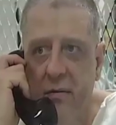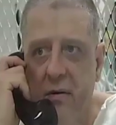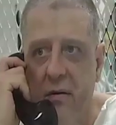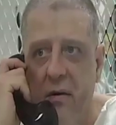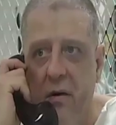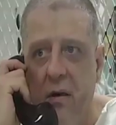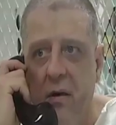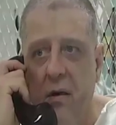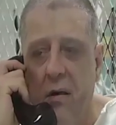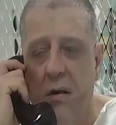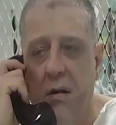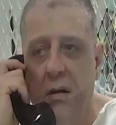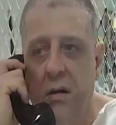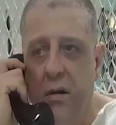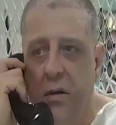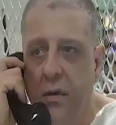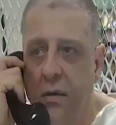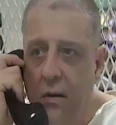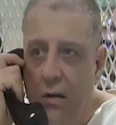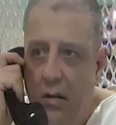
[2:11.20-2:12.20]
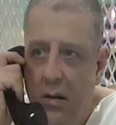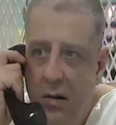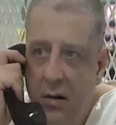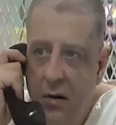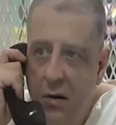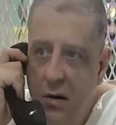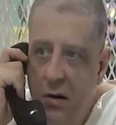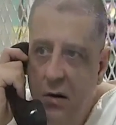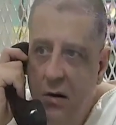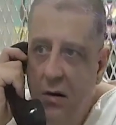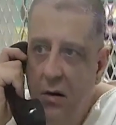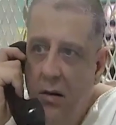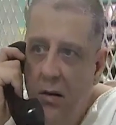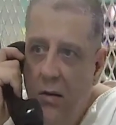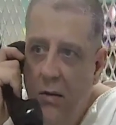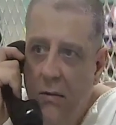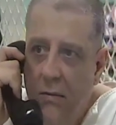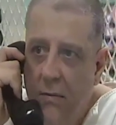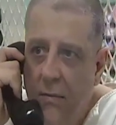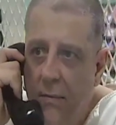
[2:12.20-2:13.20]
I believe about
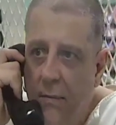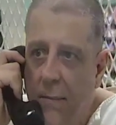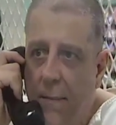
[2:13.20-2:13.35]
what?